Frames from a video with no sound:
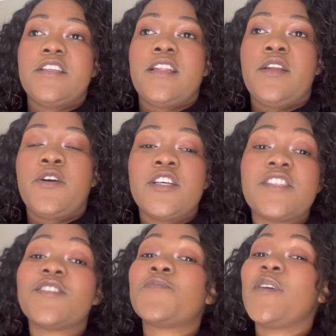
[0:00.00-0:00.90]
And then
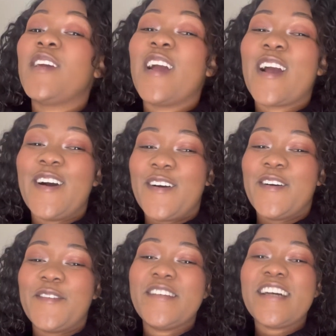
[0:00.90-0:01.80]
Koski's bringing
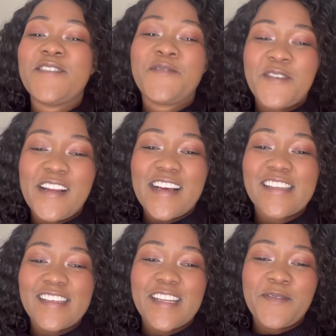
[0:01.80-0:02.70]
Coco, which I'm really
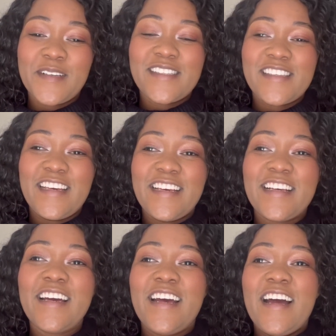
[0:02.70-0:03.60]
excited about
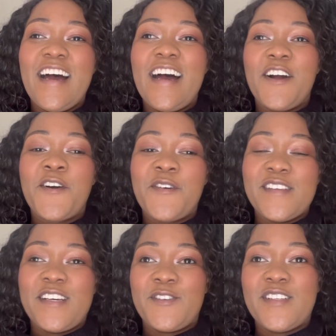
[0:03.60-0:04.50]
seeing. Coco
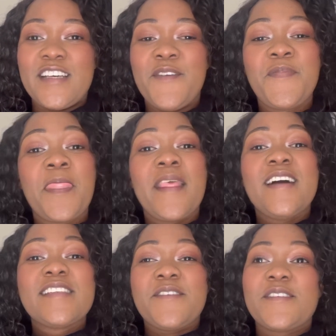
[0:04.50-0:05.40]
is our daughter.
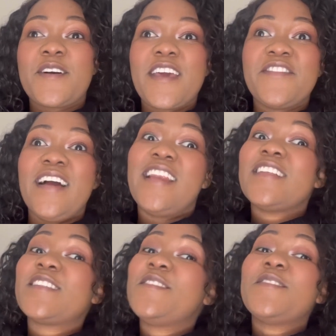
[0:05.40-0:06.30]
So I was like, okay, fine,
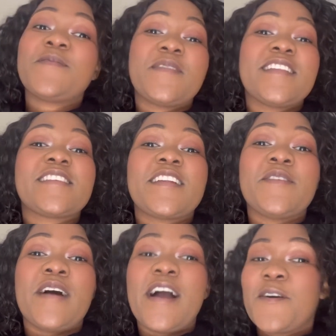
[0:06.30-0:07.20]
let's do something that's
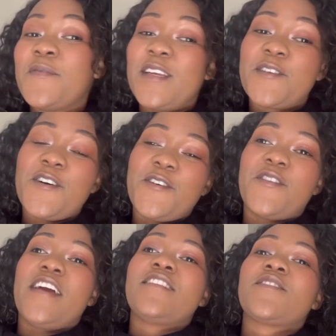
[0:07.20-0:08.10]
gonna accommodate Coco, right?